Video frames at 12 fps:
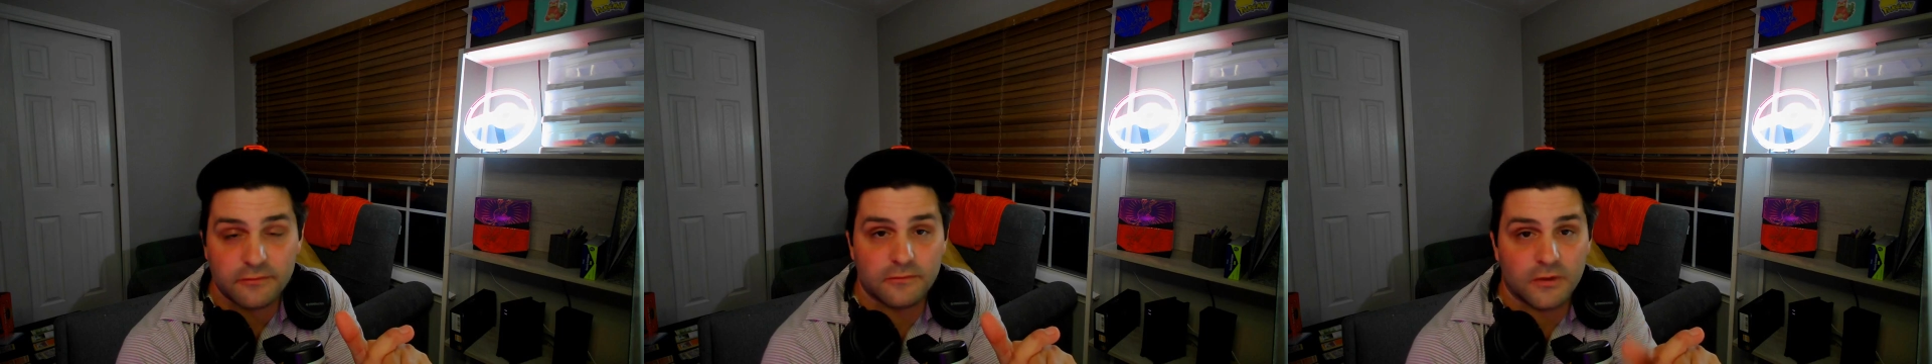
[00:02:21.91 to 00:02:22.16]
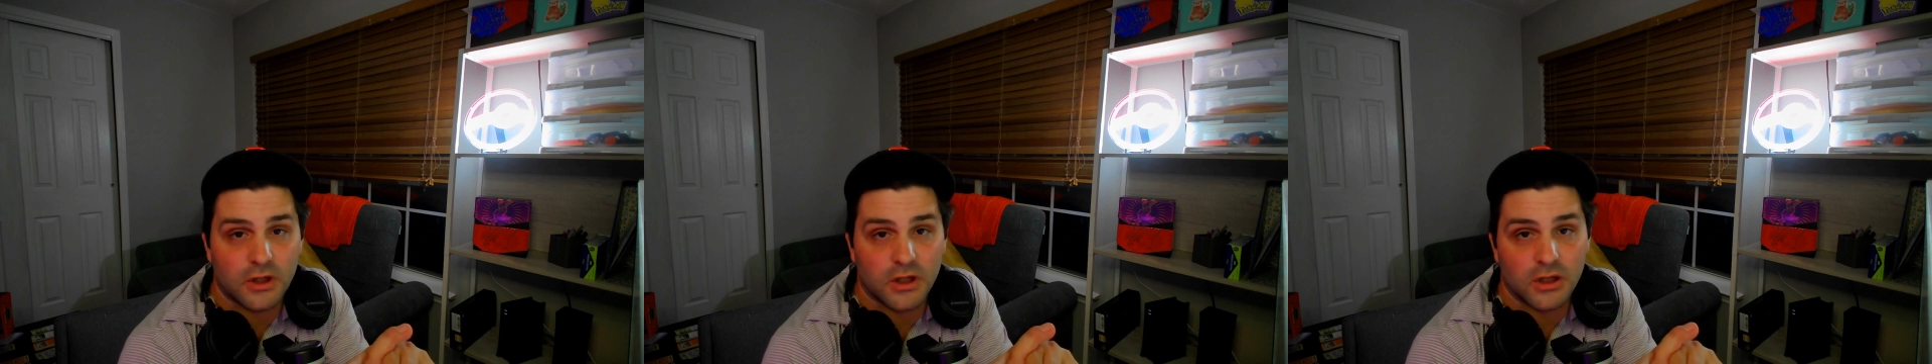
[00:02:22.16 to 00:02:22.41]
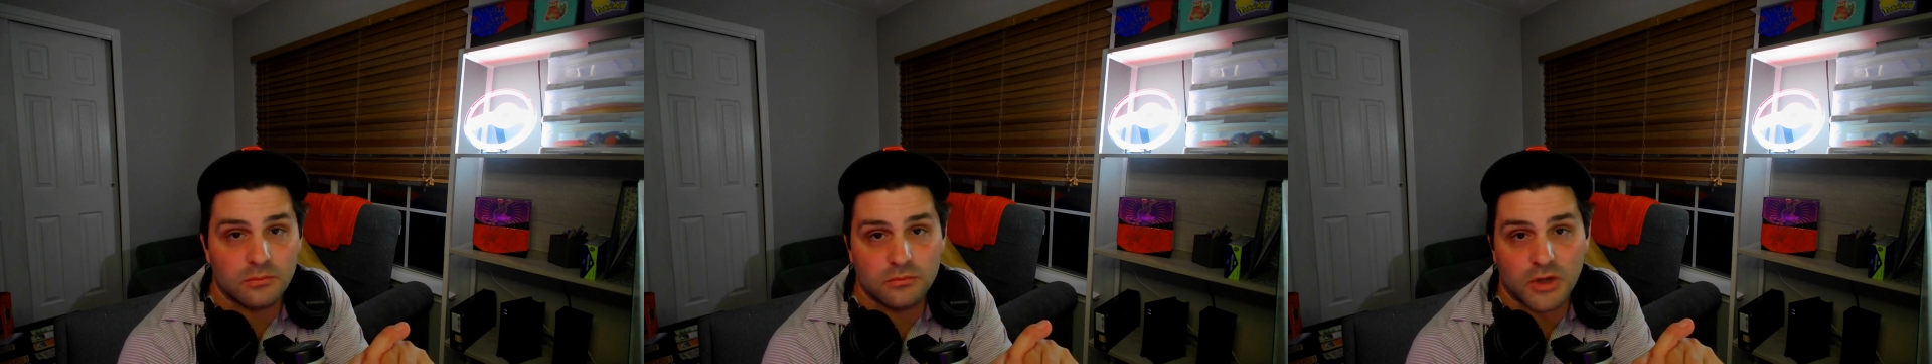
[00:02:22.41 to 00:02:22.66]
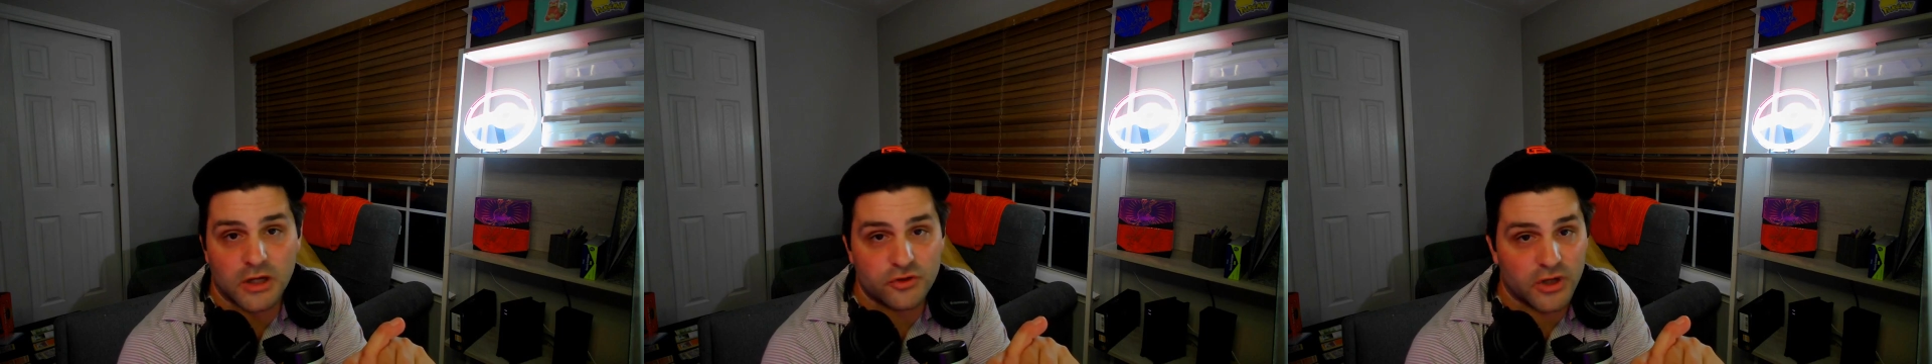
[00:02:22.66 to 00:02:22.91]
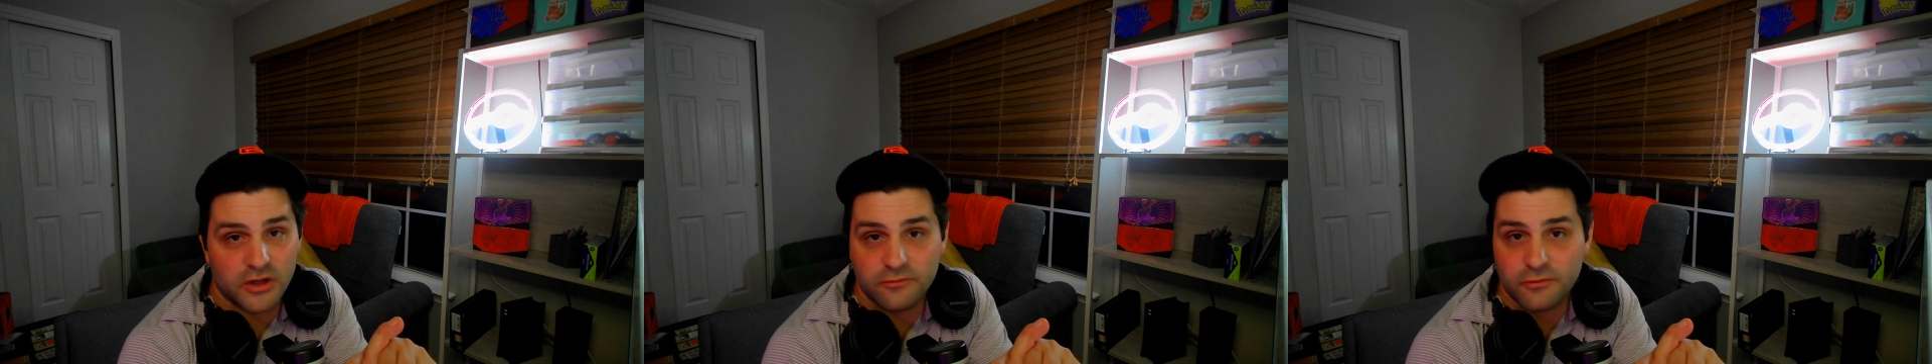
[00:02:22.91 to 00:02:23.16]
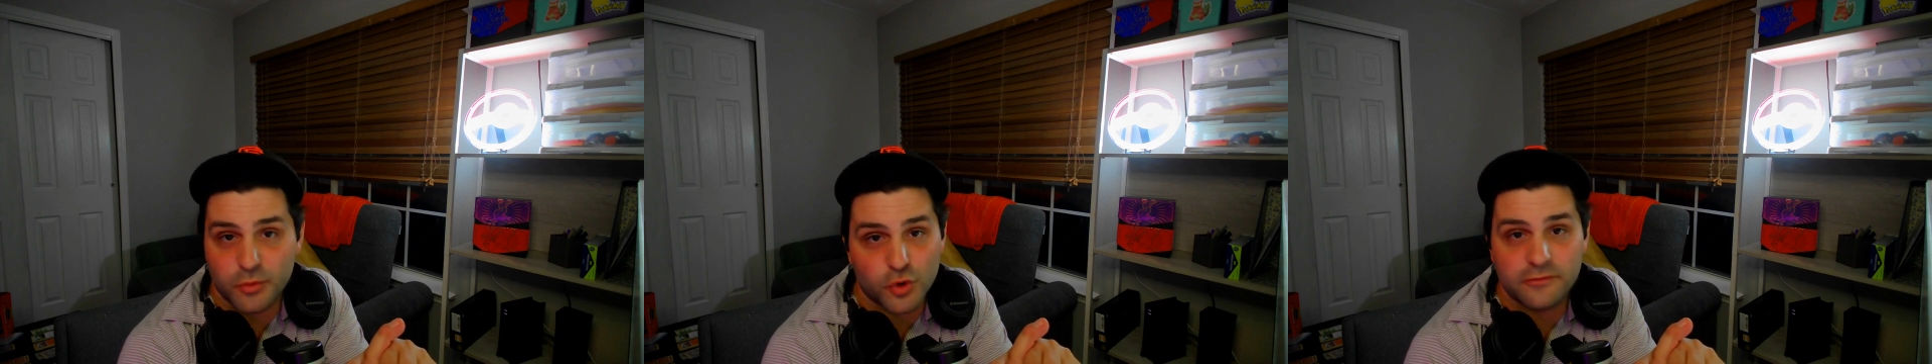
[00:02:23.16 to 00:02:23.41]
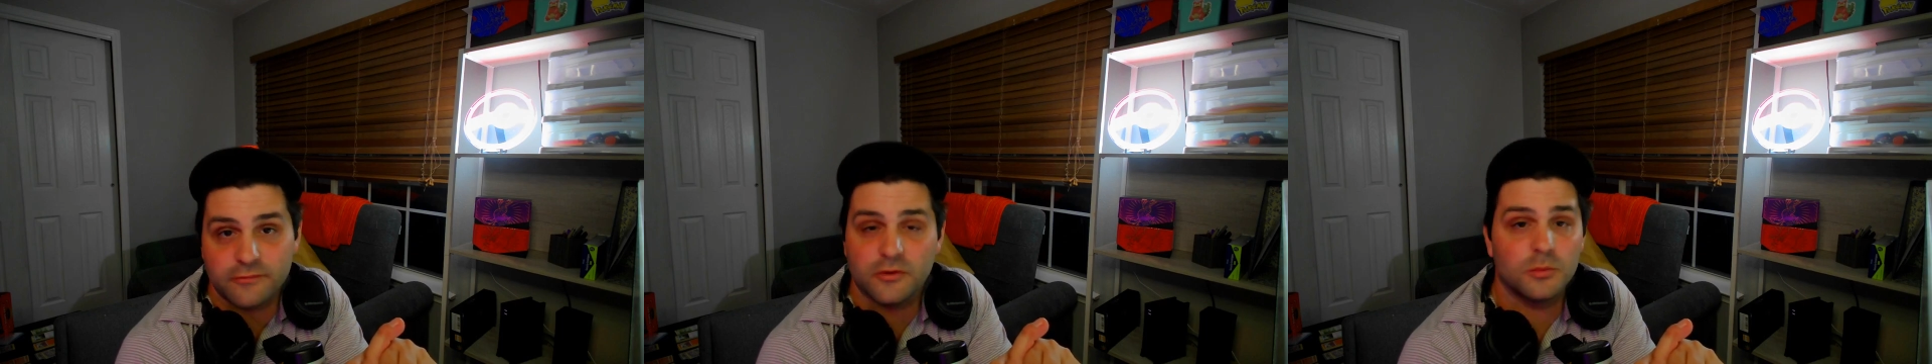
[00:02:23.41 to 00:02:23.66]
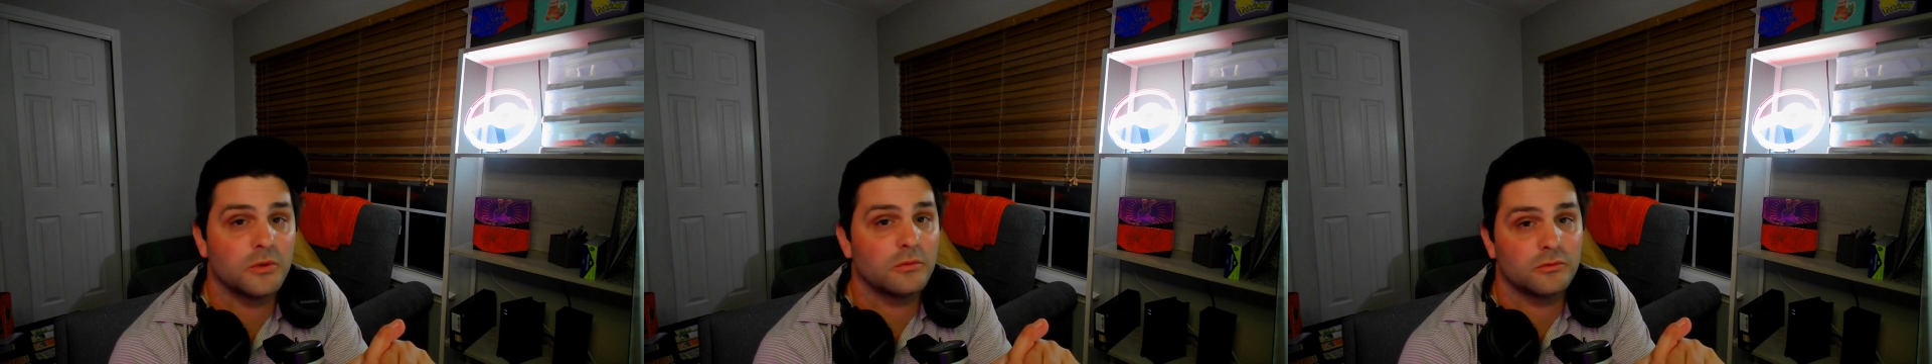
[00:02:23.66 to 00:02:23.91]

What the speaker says: I traded for both of them.